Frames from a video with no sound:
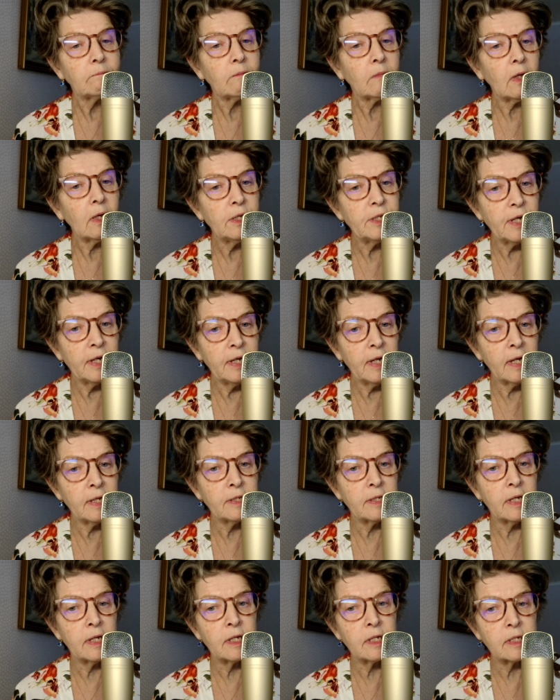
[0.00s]

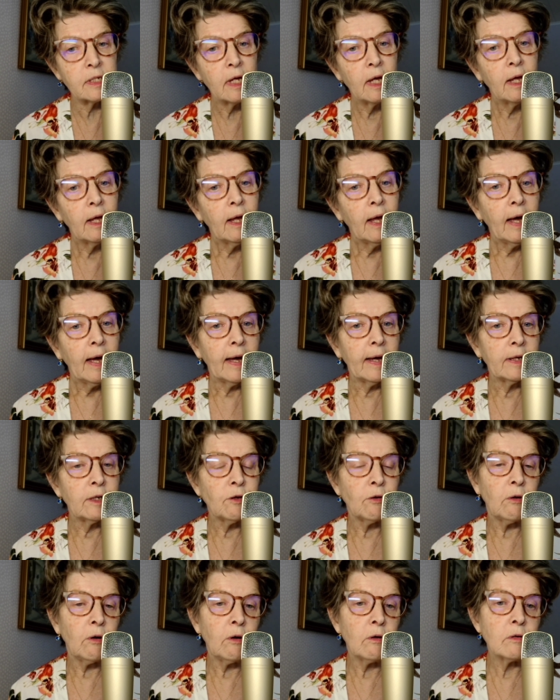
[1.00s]
genetics, and
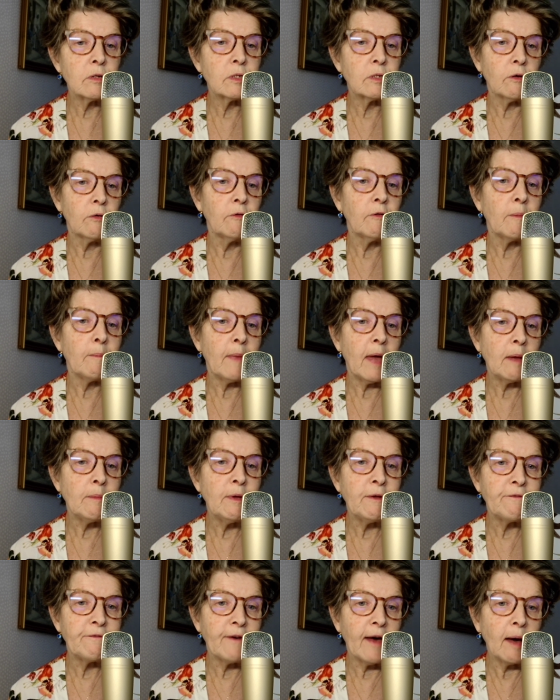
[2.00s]
also
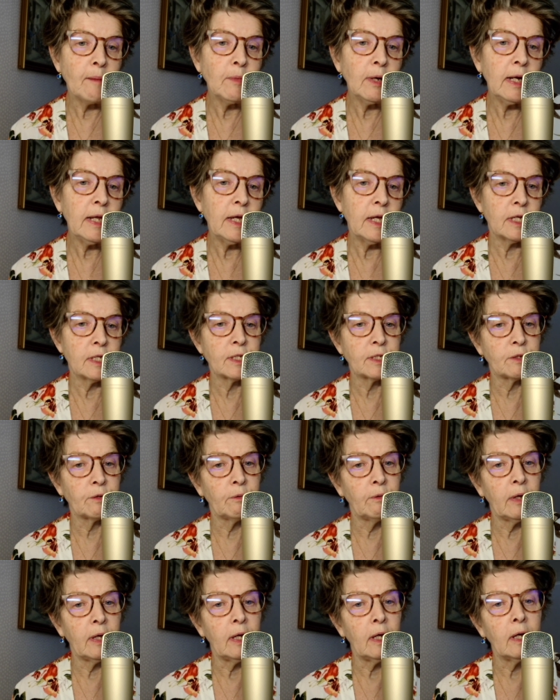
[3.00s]
maybe family
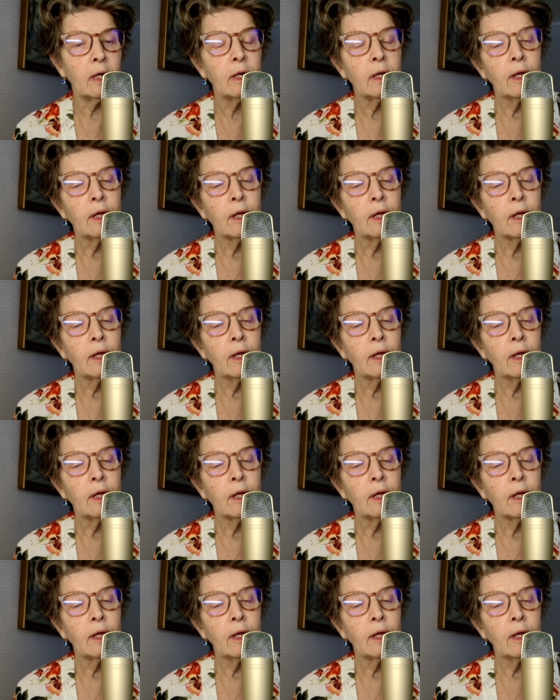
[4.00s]
history